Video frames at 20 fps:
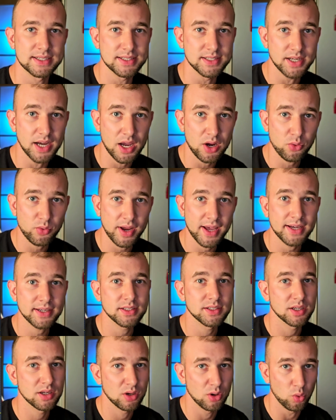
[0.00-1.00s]

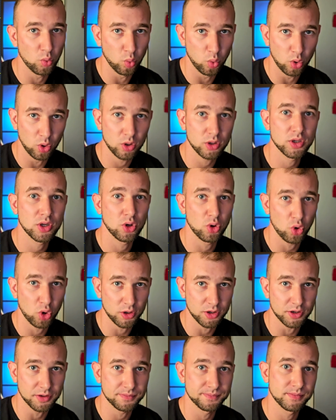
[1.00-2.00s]
Direct word
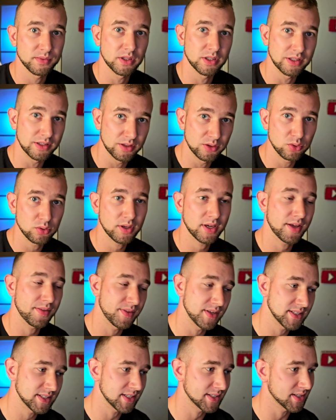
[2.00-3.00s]
order. Look at
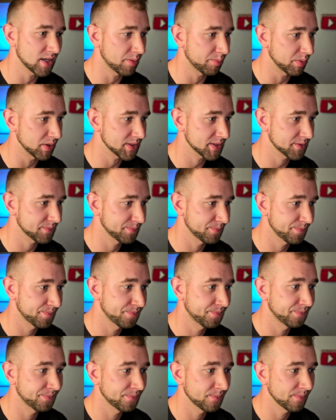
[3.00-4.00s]
these examples.
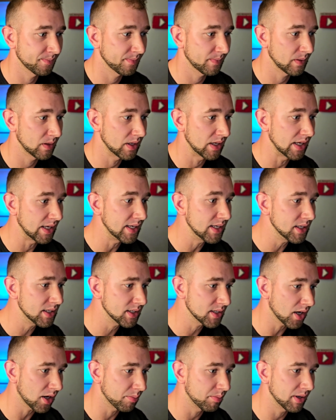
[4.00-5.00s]

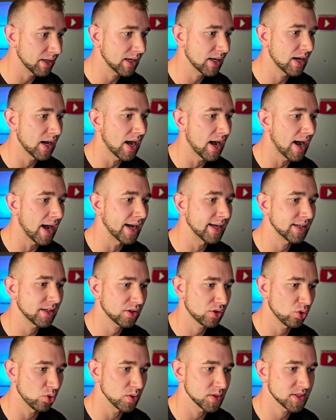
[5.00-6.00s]
Ich habe eine
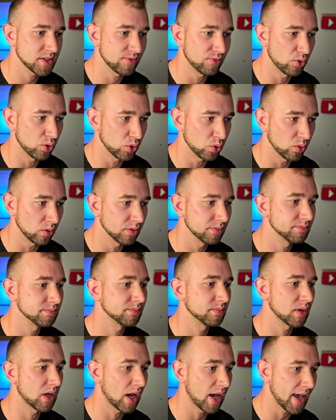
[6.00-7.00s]
große Wohnung.
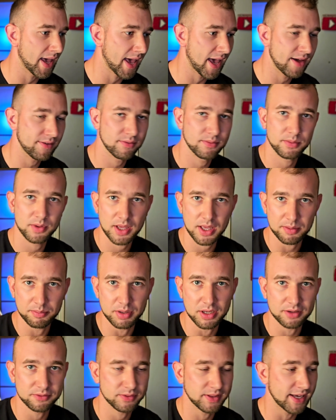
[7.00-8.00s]
I have a
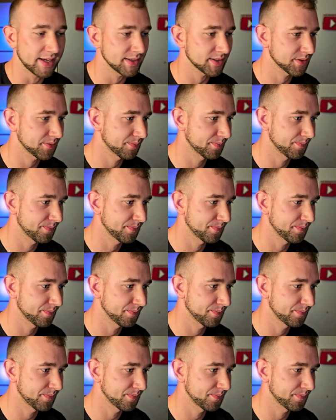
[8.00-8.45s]
big flat.